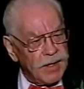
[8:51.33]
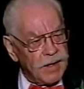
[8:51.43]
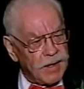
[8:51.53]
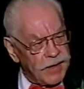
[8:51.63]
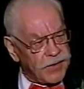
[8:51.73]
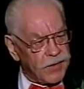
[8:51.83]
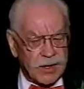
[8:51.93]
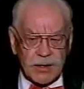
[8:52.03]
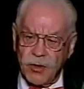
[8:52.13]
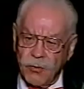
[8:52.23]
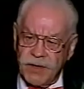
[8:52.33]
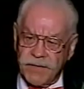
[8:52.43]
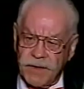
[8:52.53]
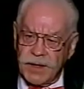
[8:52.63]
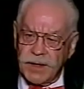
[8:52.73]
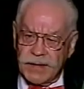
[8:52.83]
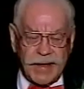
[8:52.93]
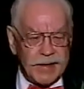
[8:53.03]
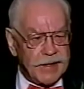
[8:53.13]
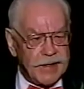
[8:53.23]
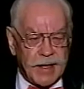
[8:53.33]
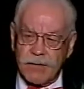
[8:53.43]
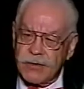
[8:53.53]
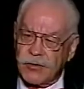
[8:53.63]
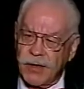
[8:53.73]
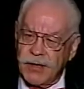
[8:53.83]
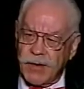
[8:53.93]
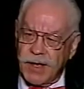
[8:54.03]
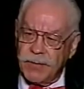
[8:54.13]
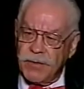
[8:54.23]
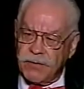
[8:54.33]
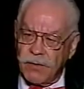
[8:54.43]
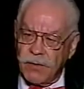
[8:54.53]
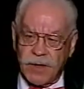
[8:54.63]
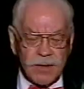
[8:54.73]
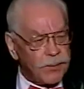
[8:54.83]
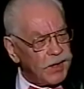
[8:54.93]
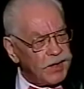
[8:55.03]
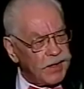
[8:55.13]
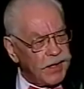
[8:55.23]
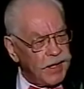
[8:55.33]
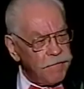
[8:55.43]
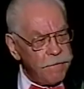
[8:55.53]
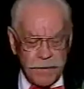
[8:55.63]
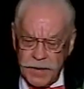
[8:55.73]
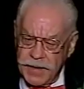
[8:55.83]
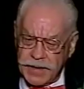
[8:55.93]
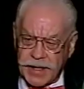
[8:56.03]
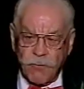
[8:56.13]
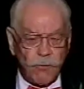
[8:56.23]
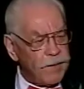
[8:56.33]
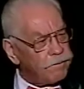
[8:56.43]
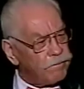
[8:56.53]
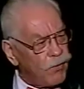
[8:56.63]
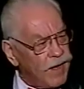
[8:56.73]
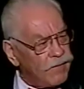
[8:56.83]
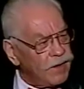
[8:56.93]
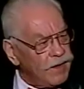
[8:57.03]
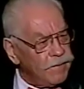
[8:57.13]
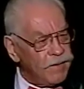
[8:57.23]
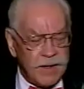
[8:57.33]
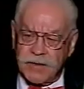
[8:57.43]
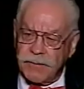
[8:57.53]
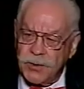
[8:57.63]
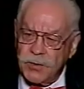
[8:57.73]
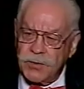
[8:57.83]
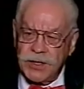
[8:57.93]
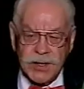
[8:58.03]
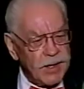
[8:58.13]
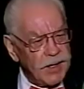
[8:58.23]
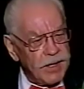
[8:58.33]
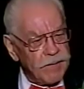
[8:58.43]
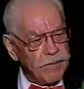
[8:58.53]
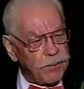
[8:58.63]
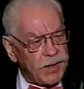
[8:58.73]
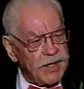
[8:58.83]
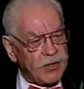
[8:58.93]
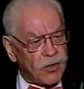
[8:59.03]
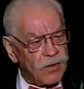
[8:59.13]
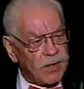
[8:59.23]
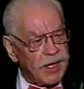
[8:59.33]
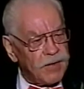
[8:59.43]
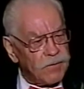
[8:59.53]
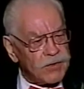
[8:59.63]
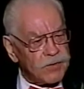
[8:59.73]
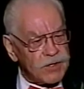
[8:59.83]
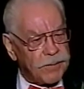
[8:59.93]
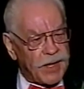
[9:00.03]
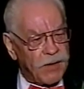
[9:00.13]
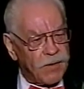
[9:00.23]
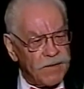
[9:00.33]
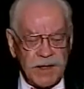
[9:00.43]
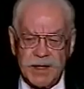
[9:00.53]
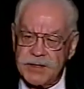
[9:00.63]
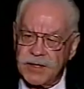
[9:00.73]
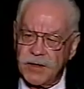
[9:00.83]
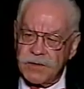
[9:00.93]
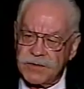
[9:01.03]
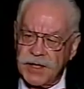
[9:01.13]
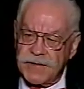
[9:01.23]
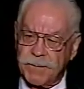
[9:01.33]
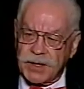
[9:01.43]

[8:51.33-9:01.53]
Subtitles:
I thought Louisville, 19-hour train ride before we went and played the game. Got whipped roundly into boot. Played Colgate, which was a power in the East in those days.